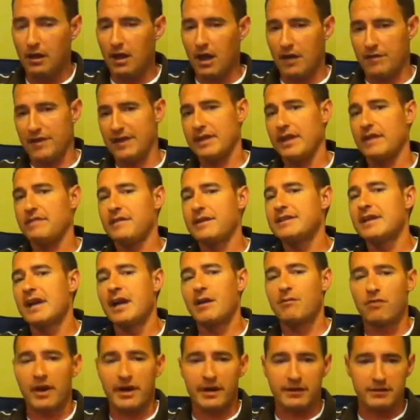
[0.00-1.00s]
and they
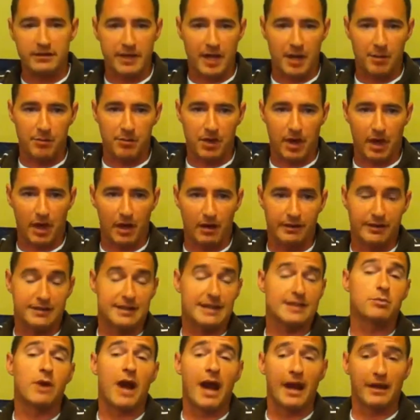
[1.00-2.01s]
dive right into the API. At least
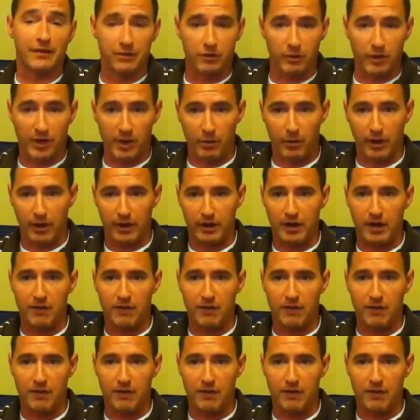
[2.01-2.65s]
that's what I do anyway.